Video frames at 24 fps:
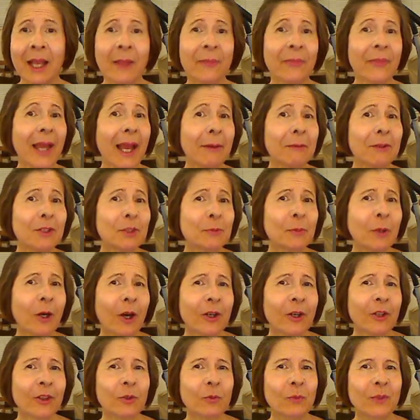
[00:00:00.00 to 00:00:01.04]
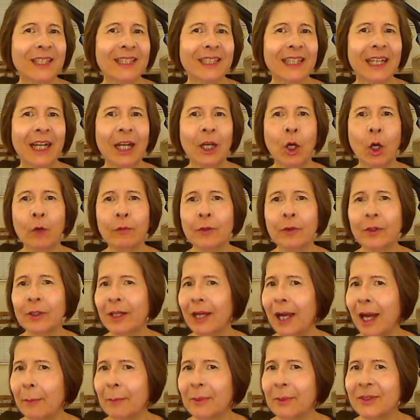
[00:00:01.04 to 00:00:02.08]
That was part of the reason I
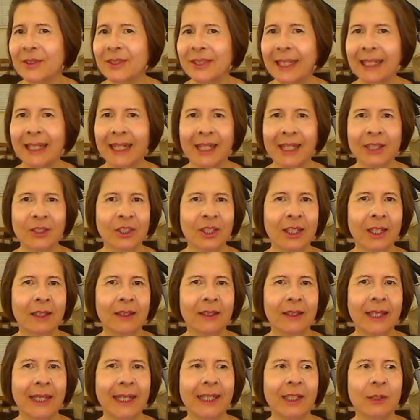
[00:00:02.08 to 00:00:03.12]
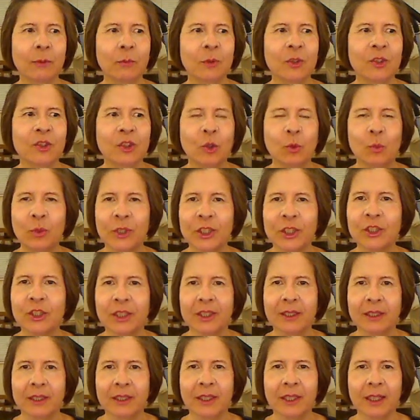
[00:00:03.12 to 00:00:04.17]
overcompensated as a young lady and was so
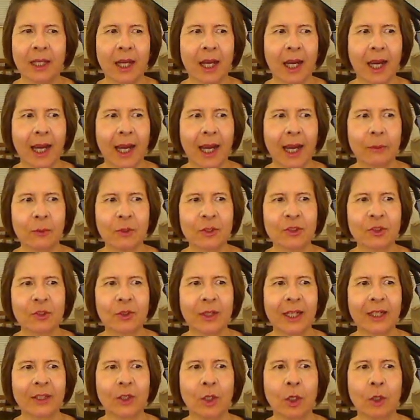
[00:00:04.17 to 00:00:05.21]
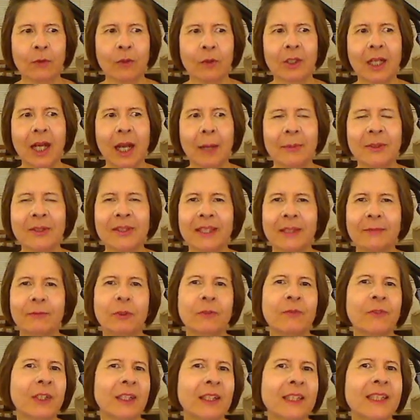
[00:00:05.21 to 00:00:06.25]
rigid. I was trying to overcompensate
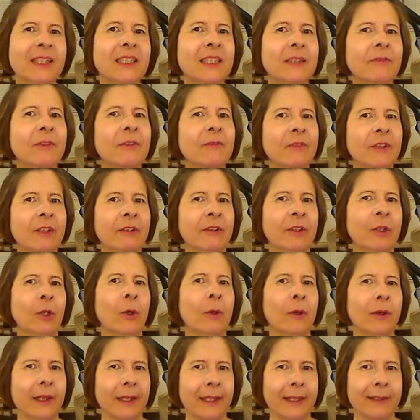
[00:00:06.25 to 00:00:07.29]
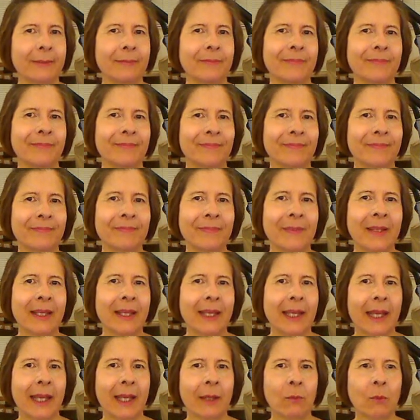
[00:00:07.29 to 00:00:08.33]
for feelings of inferiority
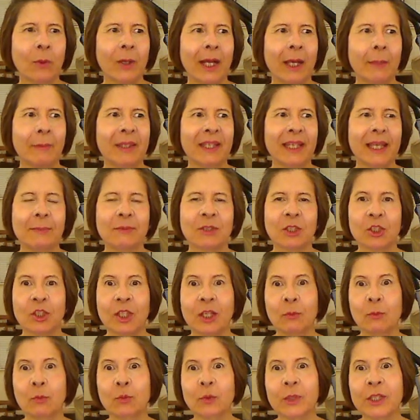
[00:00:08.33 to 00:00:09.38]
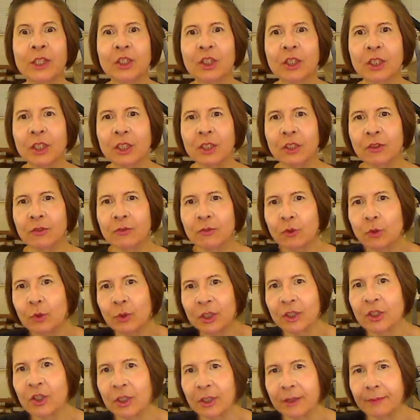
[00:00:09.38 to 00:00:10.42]
and why I became such a rigid
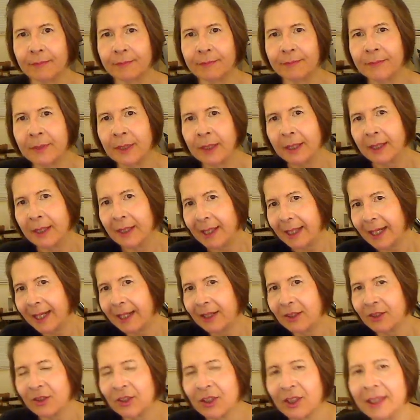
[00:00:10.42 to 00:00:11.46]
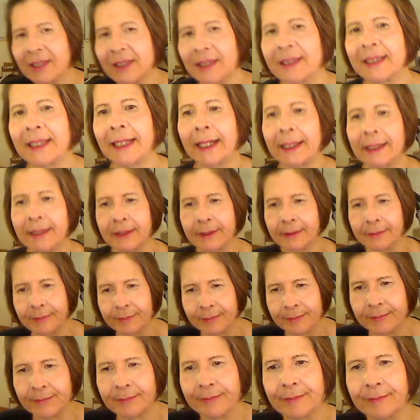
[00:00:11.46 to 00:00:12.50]
Christian. And Jesus had to,
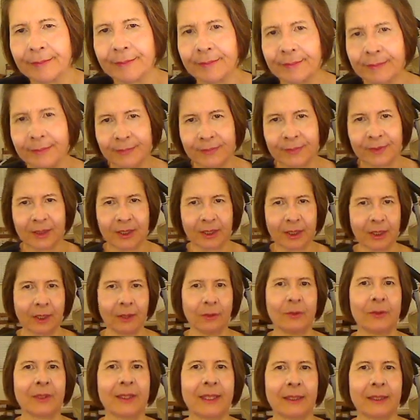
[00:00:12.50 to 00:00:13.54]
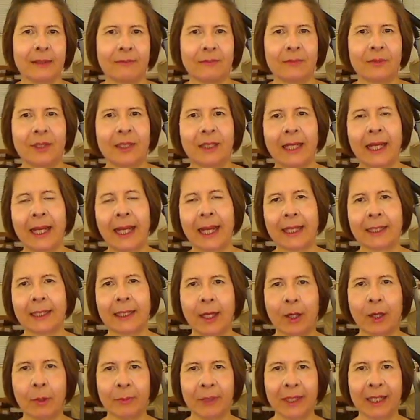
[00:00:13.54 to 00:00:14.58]
you know, he had to
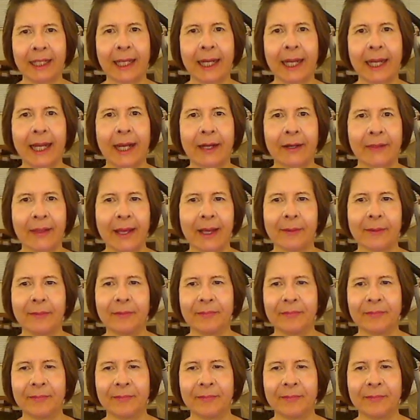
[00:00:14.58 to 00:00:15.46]
help me to get out of that.